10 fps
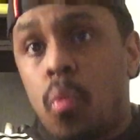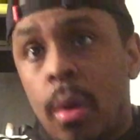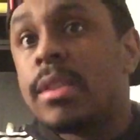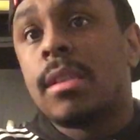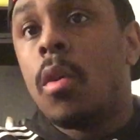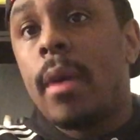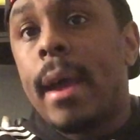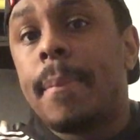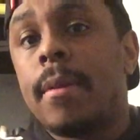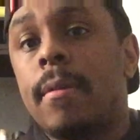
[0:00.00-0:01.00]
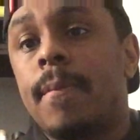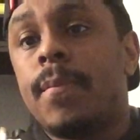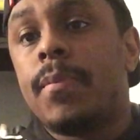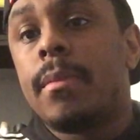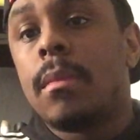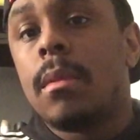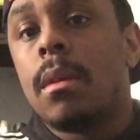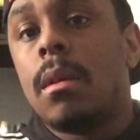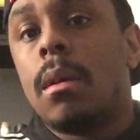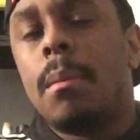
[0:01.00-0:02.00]
what's gonna happen,
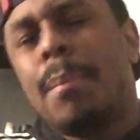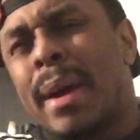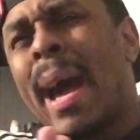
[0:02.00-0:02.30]
but